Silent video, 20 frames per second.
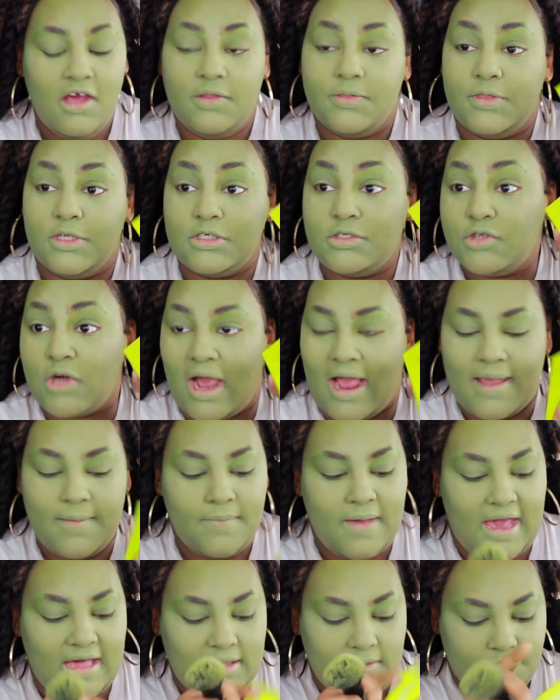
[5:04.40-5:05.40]
the Try
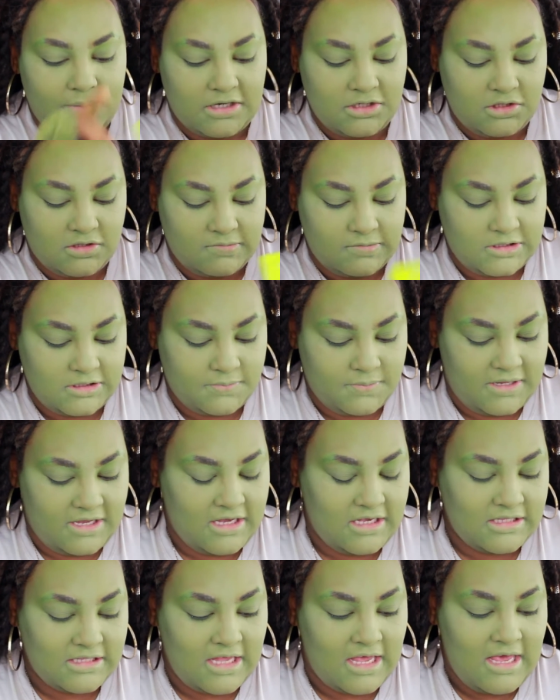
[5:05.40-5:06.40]
palette by Juvia's
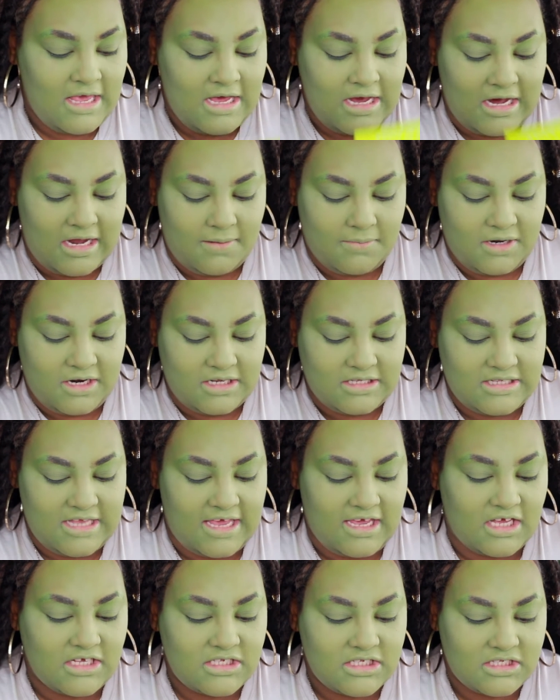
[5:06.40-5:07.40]
Place, and I'm gonna
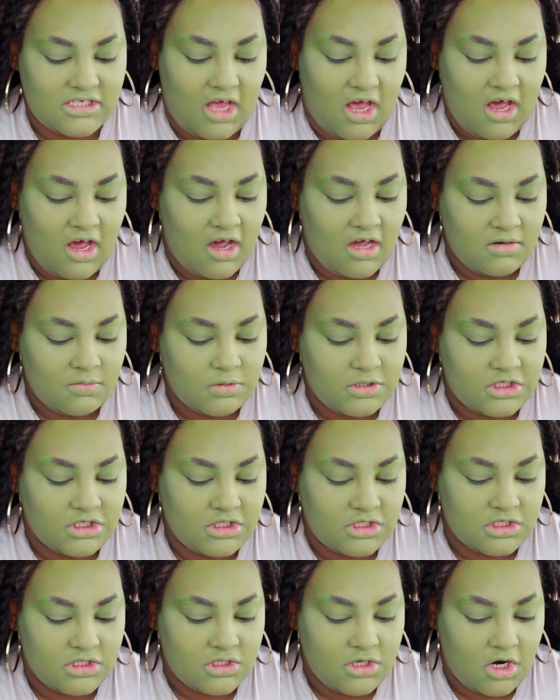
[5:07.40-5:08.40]
take San, which is
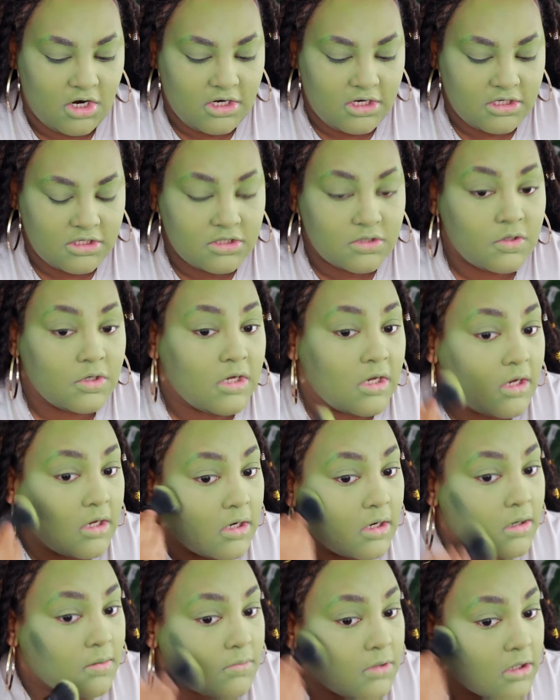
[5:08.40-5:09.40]
the darkest green,
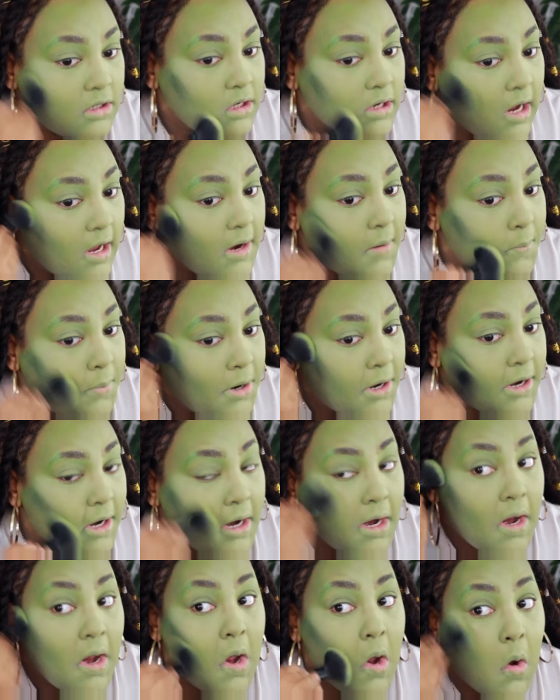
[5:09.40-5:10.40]
and I'm gonna kind of put
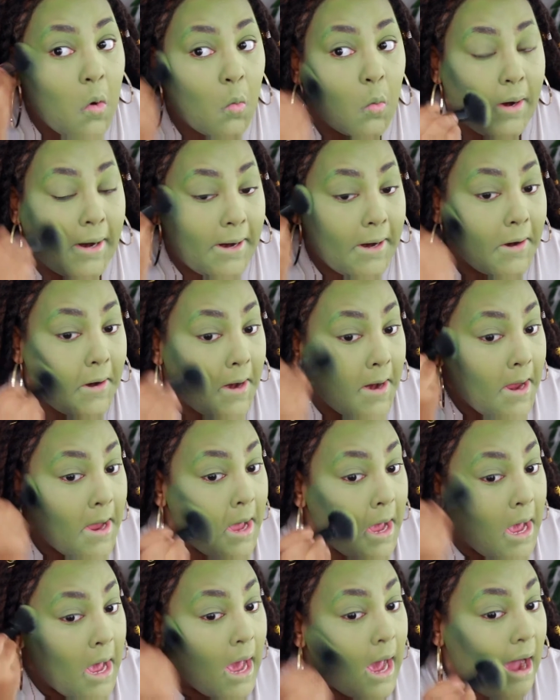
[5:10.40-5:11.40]
it where
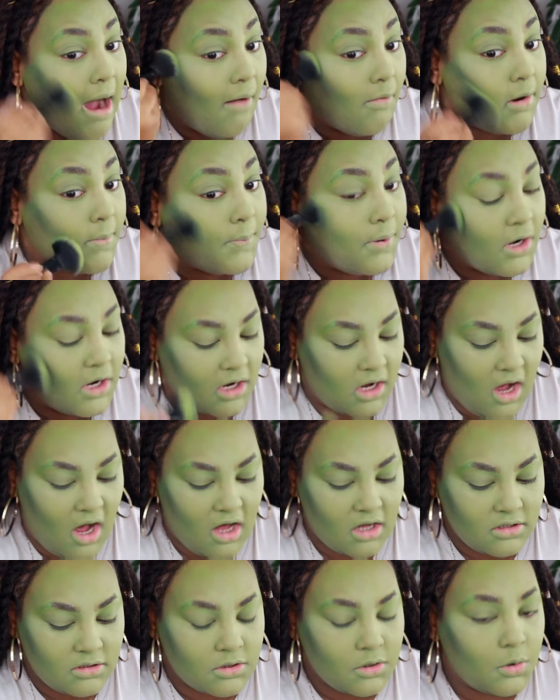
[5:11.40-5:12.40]
I will put
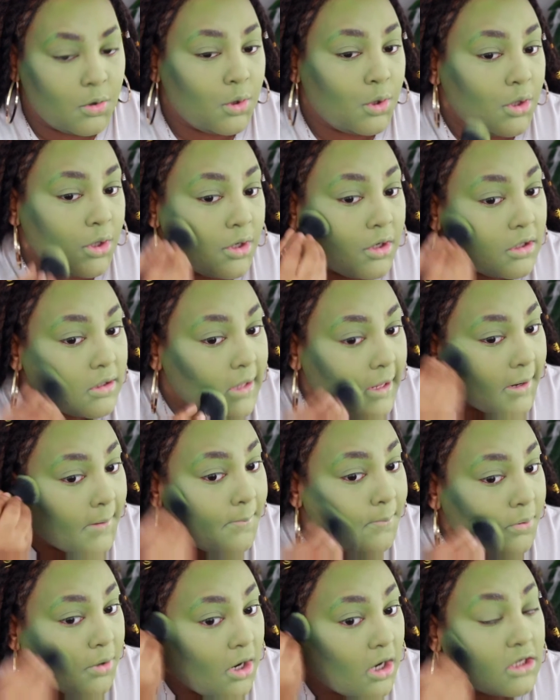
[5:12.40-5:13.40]
contour or like
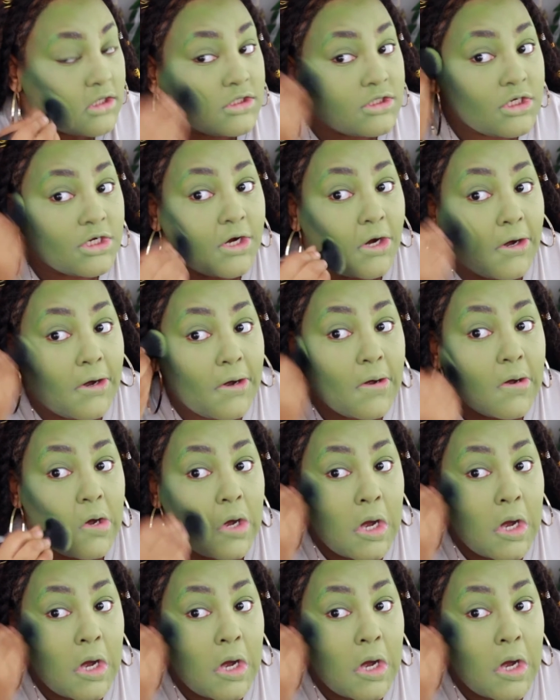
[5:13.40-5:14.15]
bronzer.